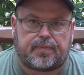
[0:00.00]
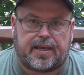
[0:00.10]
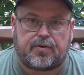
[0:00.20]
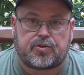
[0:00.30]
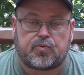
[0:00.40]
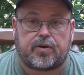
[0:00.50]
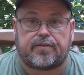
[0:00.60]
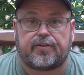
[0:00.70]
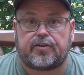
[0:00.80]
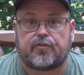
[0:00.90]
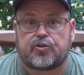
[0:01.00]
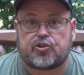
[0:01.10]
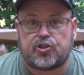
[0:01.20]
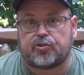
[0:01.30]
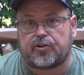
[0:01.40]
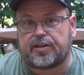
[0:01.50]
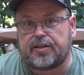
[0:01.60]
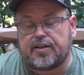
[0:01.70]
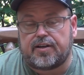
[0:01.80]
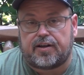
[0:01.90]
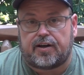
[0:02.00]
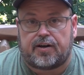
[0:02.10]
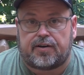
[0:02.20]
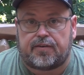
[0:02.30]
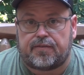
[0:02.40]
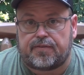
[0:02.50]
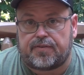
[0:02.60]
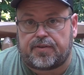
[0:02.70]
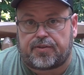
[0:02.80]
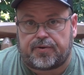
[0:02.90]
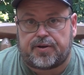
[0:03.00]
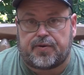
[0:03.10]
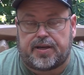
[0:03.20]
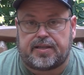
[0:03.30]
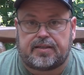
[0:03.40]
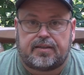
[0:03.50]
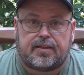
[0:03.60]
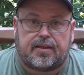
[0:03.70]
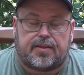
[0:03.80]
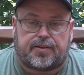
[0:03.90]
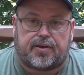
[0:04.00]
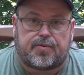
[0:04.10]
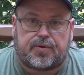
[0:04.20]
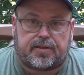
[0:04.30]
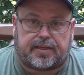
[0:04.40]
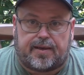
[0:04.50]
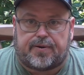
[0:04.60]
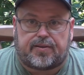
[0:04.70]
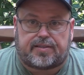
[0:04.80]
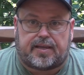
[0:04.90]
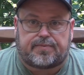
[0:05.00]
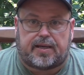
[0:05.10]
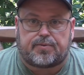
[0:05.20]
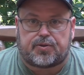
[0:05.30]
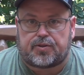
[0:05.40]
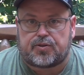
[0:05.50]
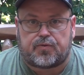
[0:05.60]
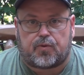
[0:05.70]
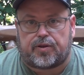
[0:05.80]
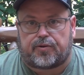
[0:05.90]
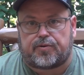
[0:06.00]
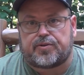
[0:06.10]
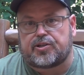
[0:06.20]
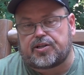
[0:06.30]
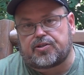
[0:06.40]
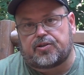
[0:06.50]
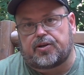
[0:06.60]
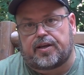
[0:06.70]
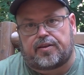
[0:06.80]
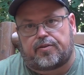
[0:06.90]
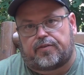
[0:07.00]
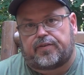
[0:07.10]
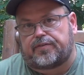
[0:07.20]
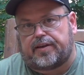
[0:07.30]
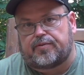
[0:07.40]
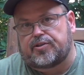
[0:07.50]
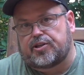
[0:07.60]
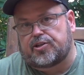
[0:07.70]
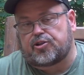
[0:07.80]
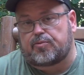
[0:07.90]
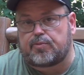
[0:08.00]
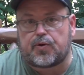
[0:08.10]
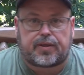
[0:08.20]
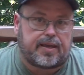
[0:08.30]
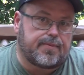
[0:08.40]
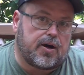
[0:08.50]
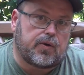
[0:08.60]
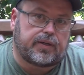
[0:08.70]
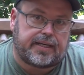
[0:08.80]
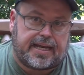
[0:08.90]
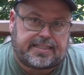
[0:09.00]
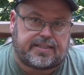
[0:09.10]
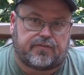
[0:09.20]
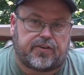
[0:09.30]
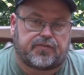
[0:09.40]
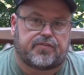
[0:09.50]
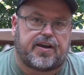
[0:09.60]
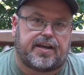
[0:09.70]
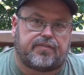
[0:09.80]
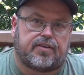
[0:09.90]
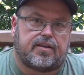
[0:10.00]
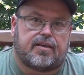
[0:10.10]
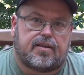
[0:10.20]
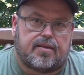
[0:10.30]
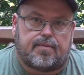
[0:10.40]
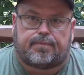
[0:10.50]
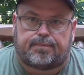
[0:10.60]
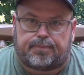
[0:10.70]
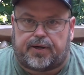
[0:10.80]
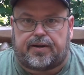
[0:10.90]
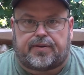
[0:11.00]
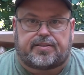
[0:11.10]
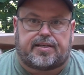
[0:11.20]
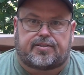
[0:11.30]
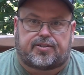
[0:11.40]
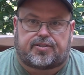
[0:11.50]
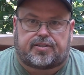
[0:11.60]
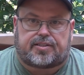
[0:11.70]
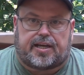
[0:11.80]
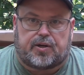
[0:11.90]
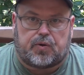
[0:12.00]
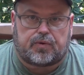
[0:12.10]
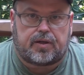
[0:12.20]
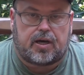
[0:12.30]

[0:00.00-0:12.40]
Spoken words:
That was one of the very first children of the 308. The other one came out at the same time, so the 243 Winchester and the 358 Winchester both came out in 1955. But anyways, that's just a side note.